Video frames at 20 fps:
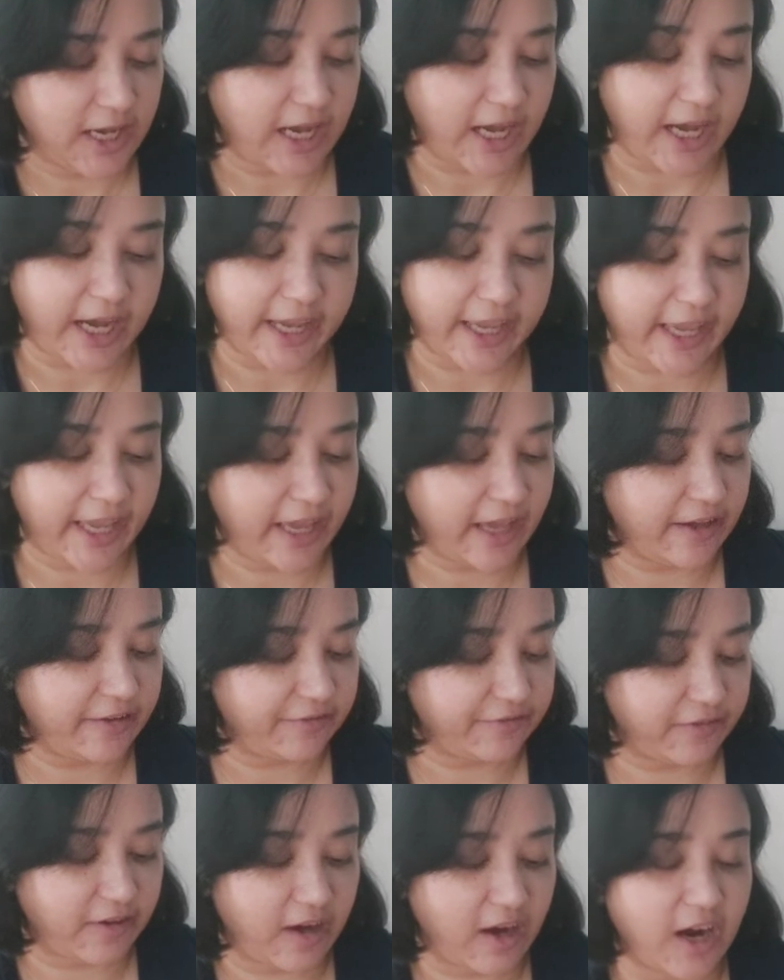I
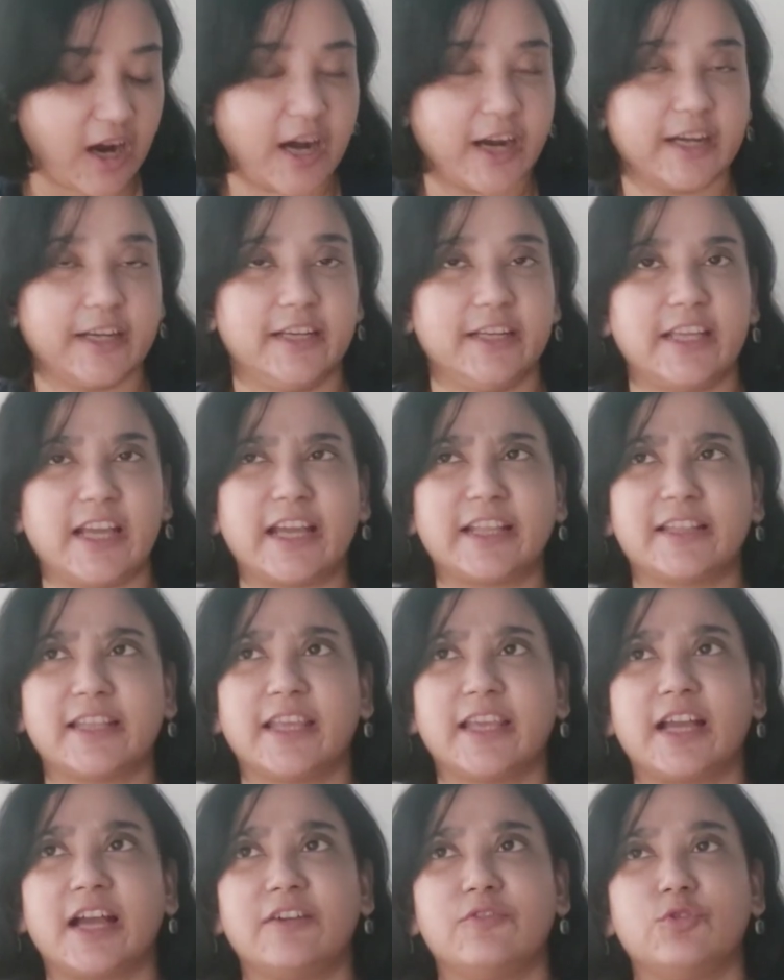have hardly, I
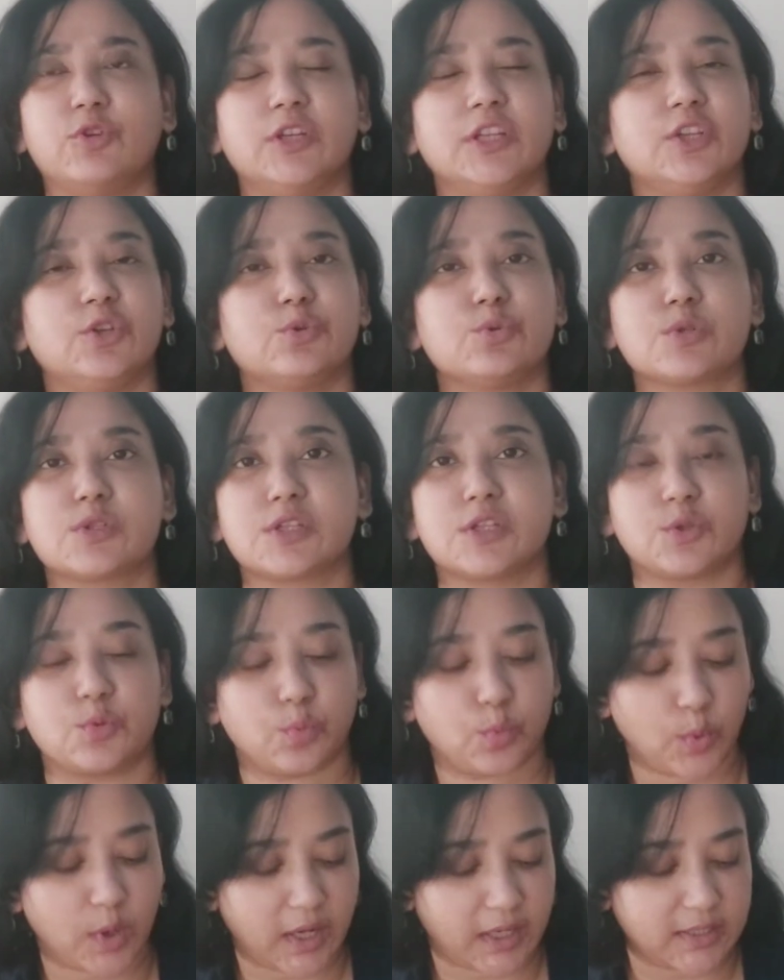think I've only used it
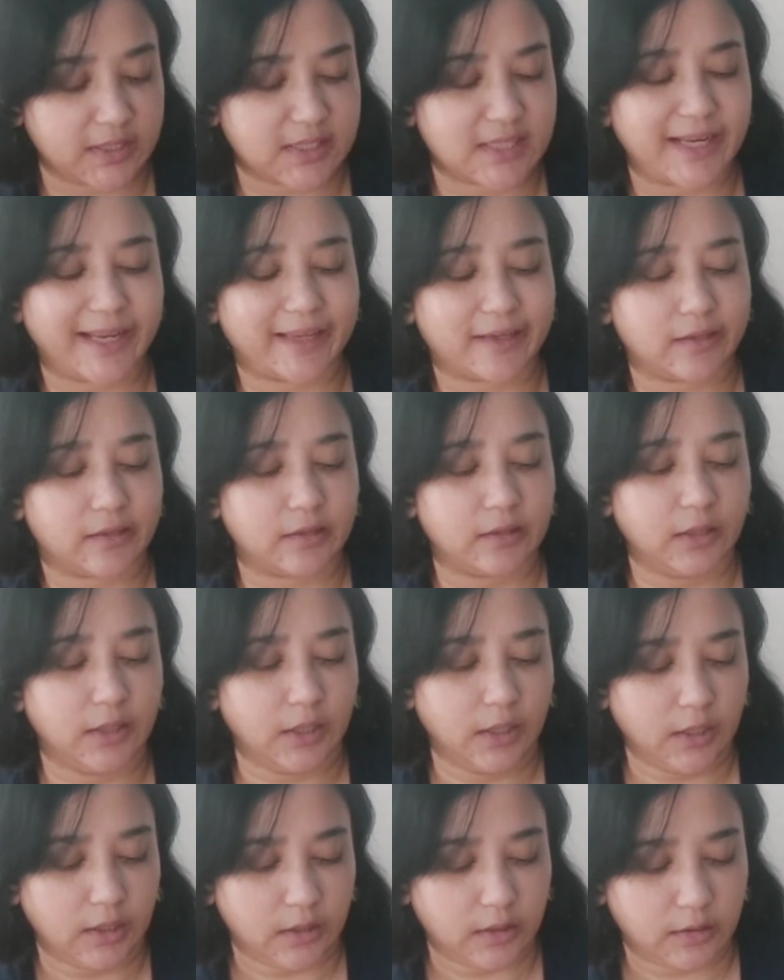once, like a
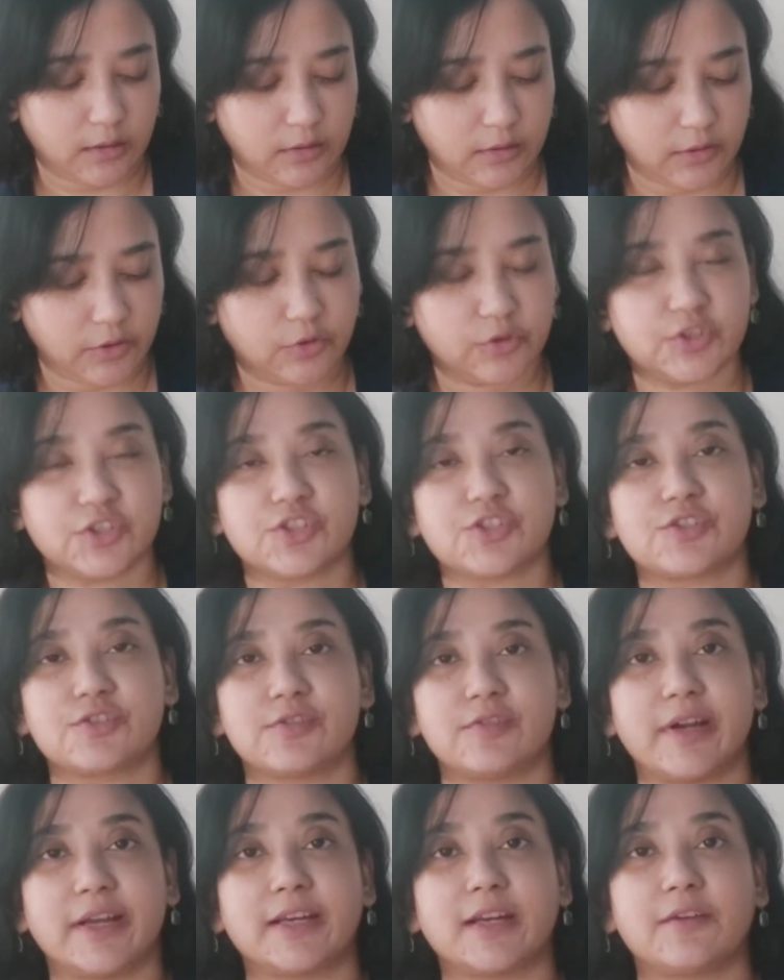you know, just
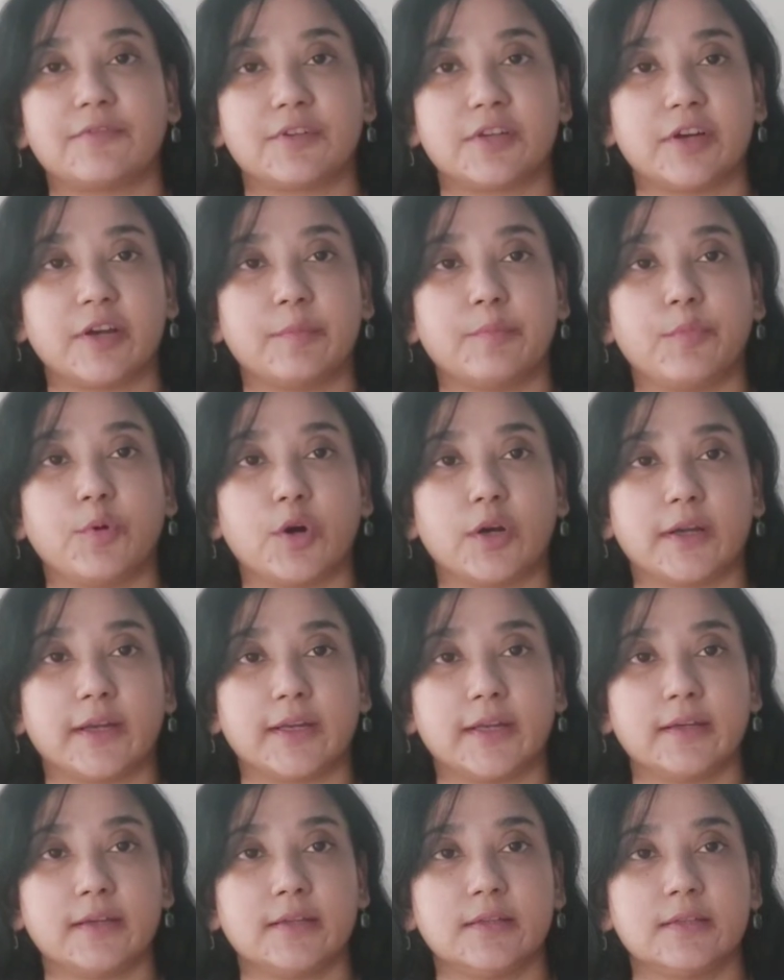right after I bought
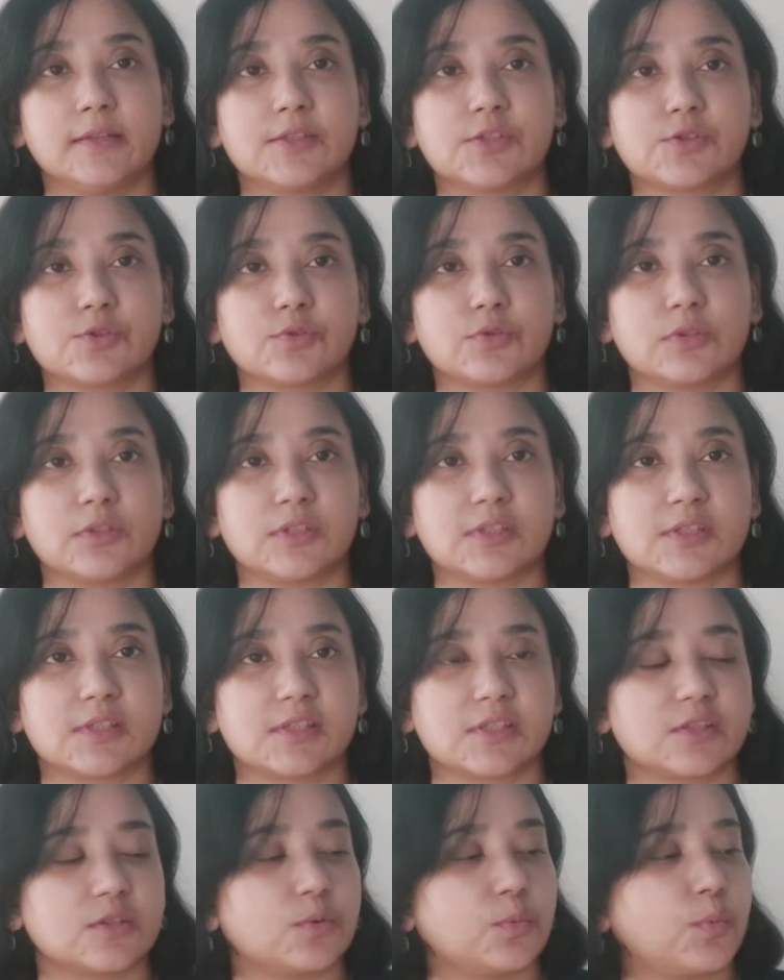it. So this
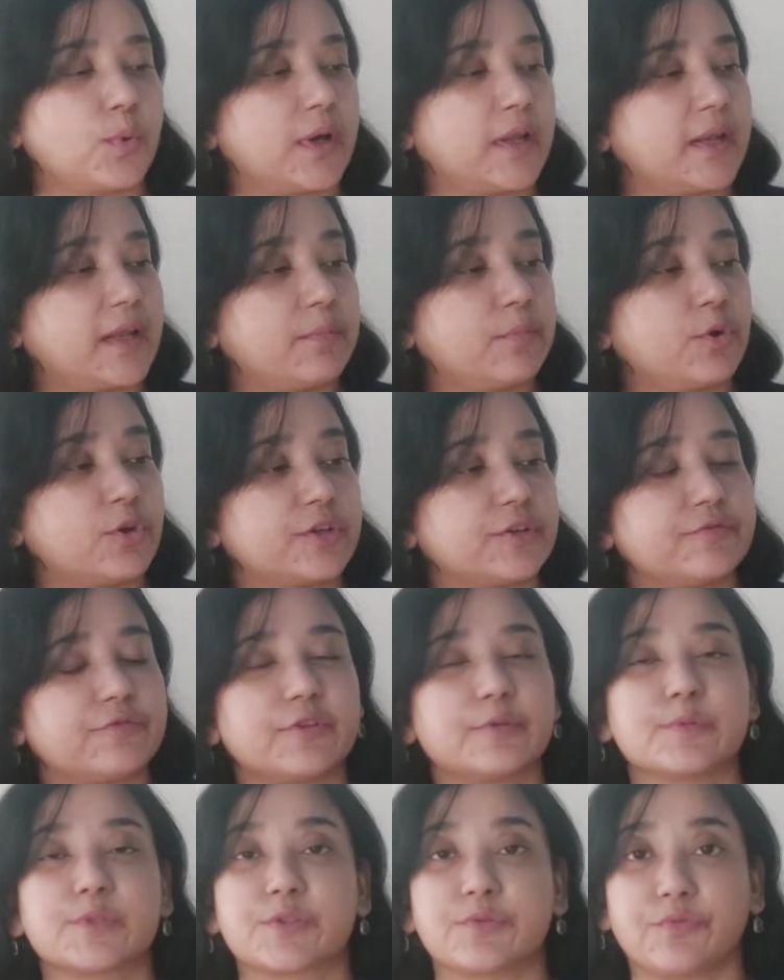is the one I bought it
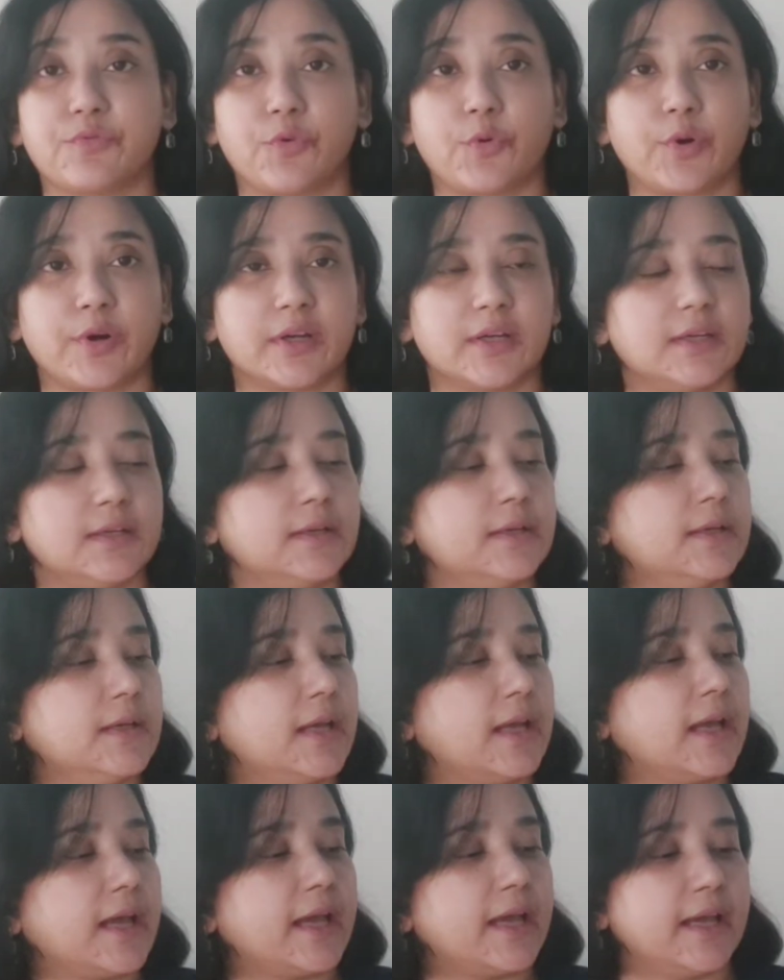from Sephora,
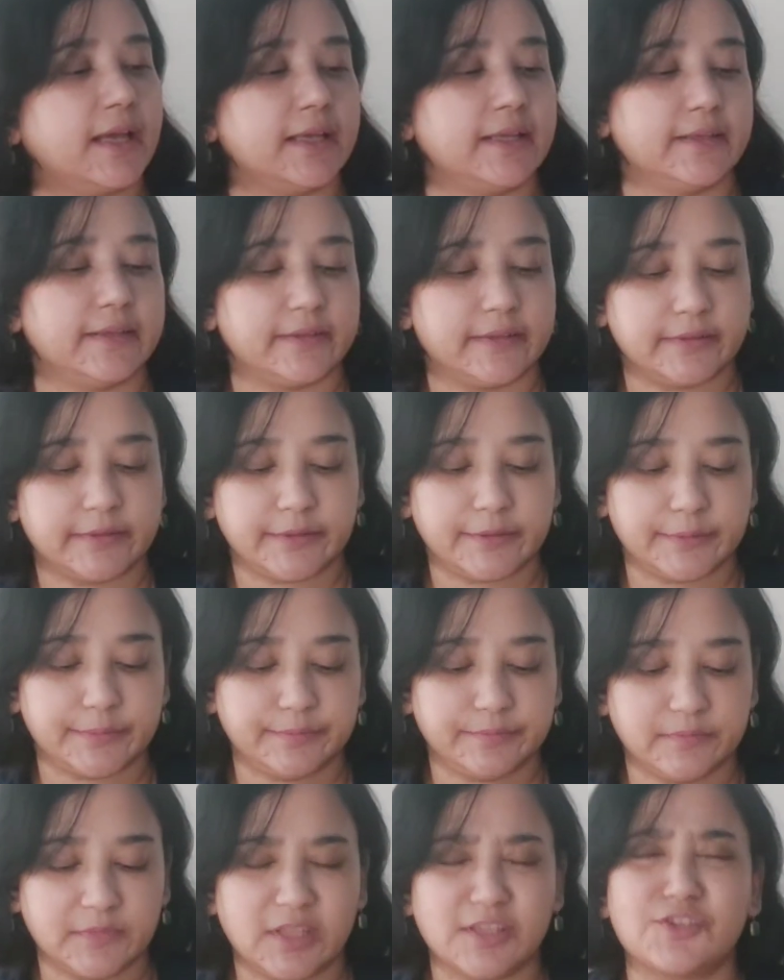and
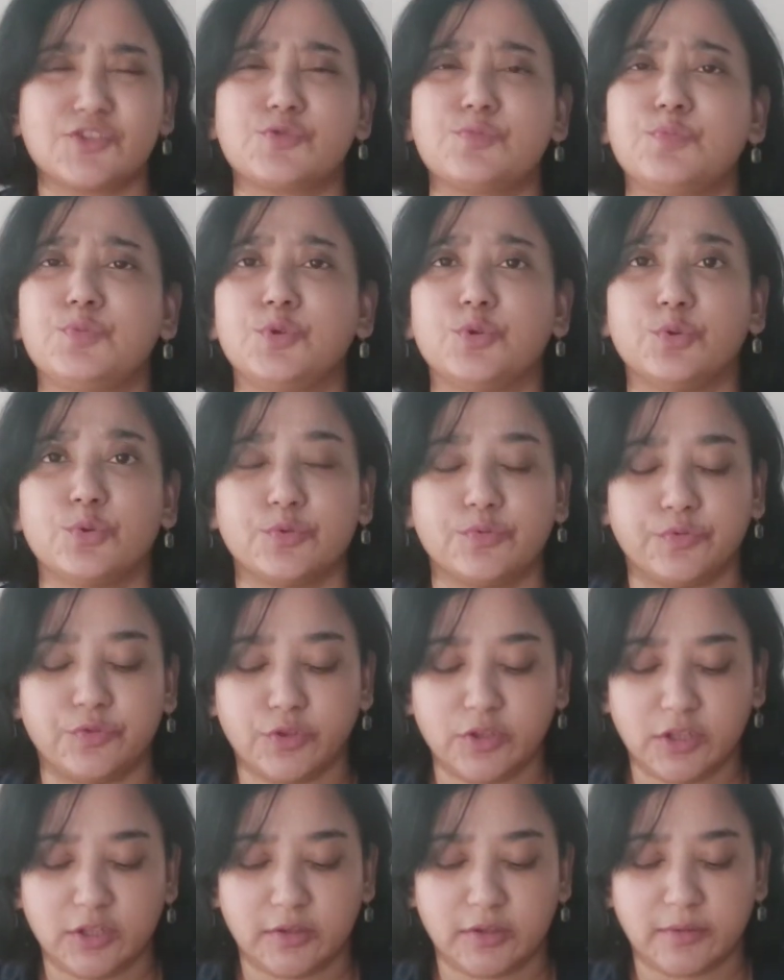it's
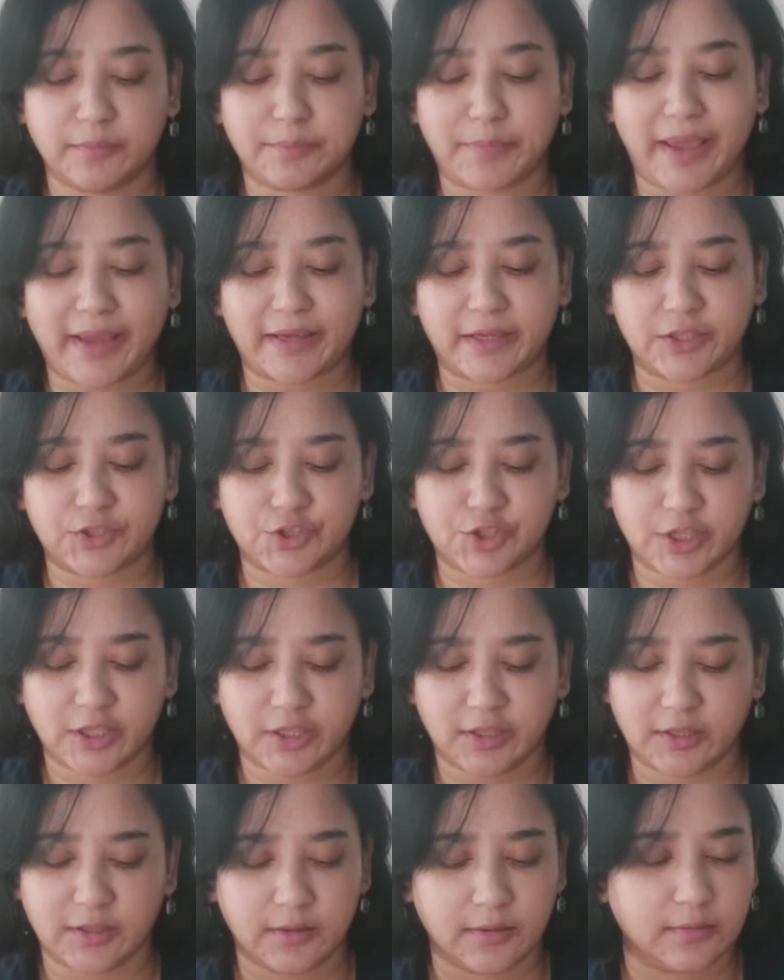beautiful
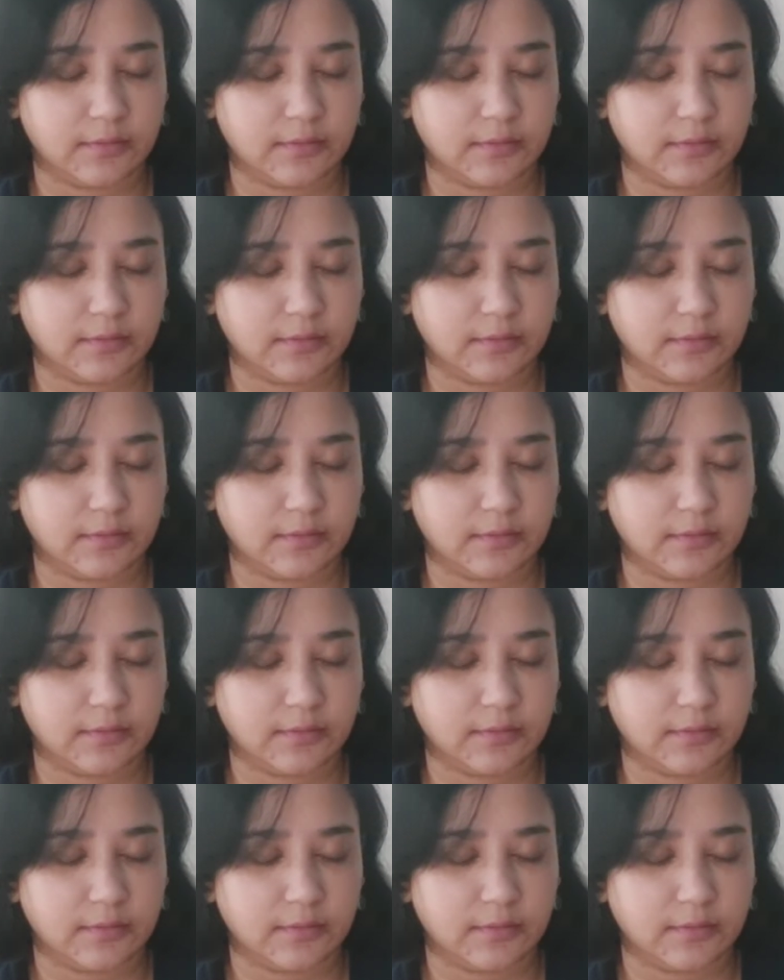packaging,